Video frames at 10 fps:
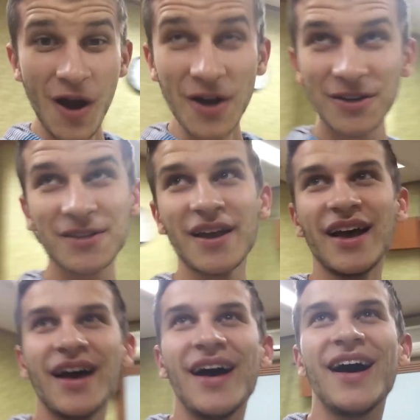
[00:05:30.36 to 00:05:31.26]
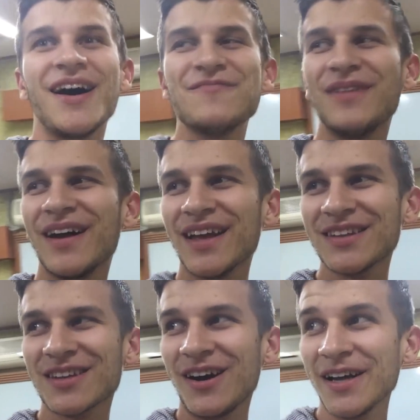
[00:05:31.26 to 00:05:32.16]
works. But
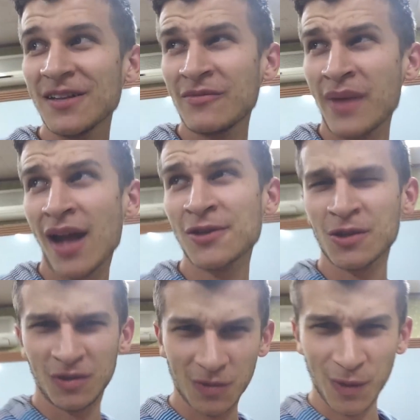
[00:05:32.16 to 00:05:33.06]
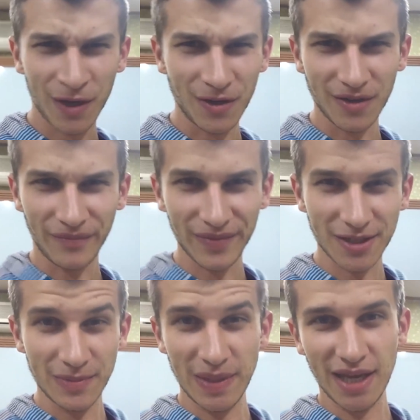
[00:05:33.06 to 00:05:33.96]
it's kind of magical and weird
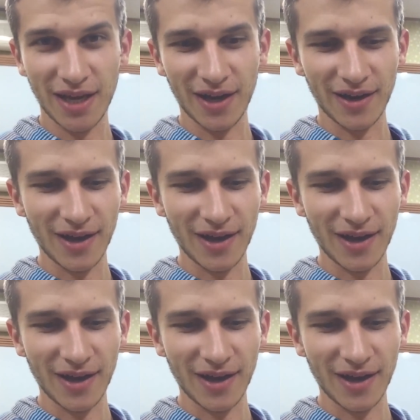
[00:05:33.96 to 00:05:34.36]
to be here.